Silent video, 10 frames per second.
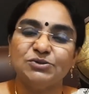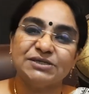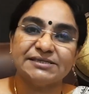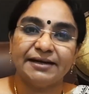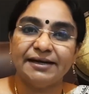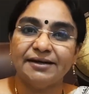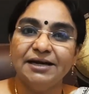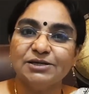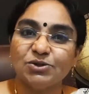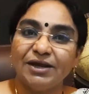You just write.
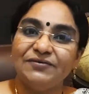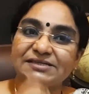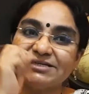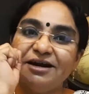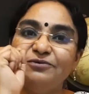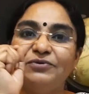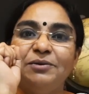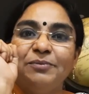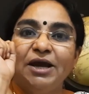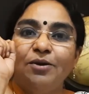So they will start
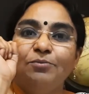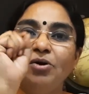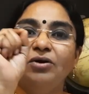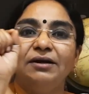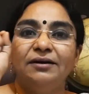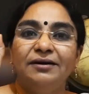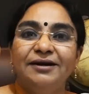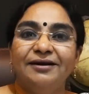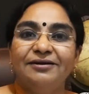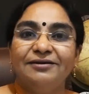from mall
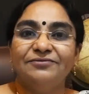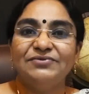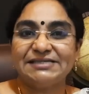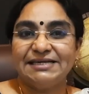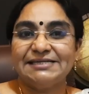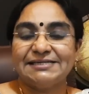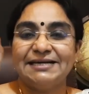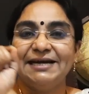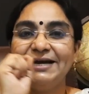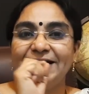visit.
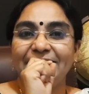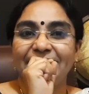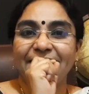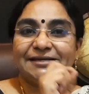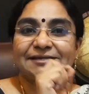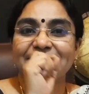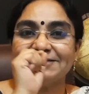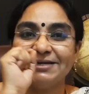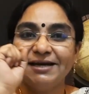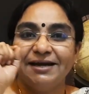It
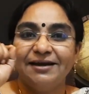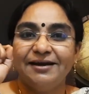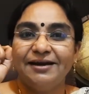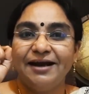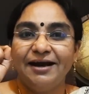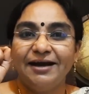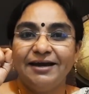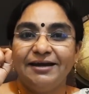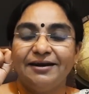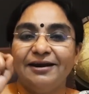is
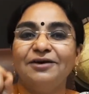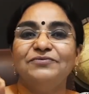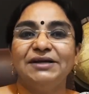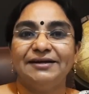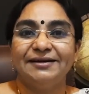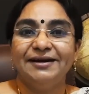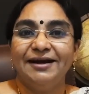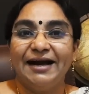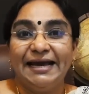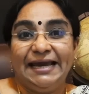I loved it.
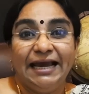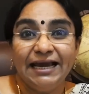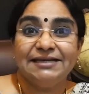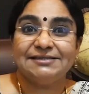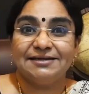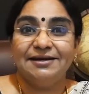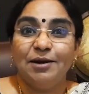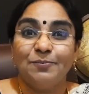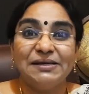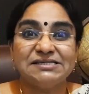I ate
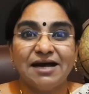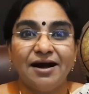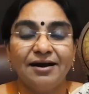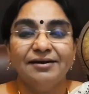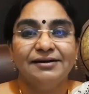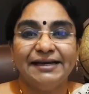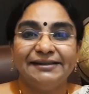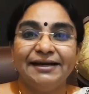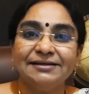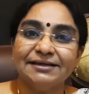pizza. Like
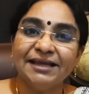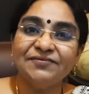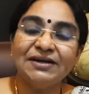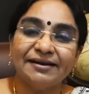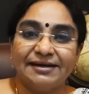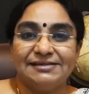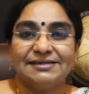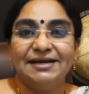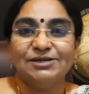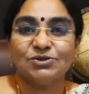that, they will
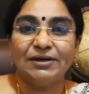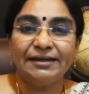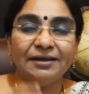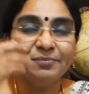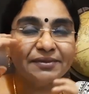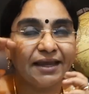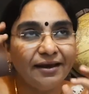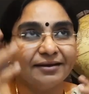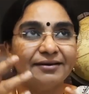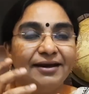write. So let them
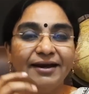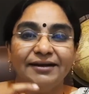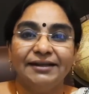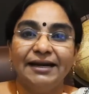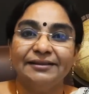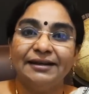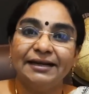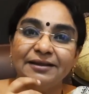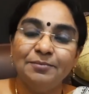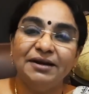think and
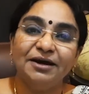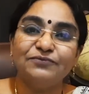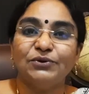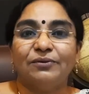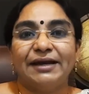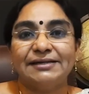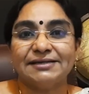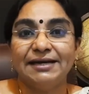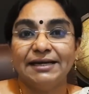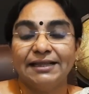let them love to
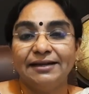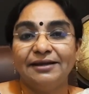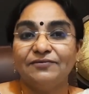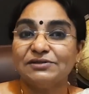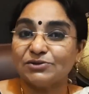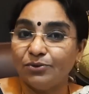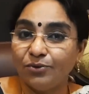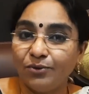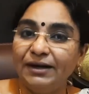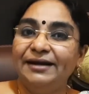write. Then they will
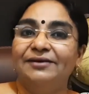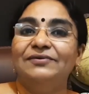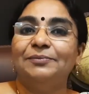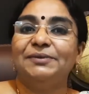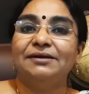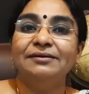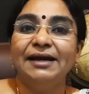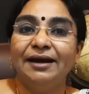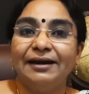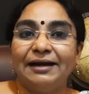slowly develop the
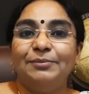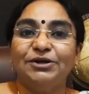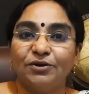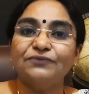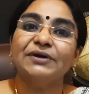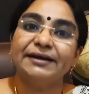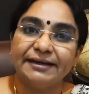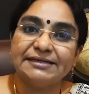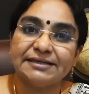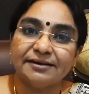habit of
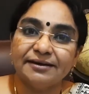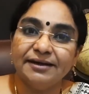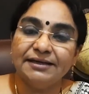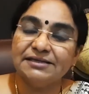writing.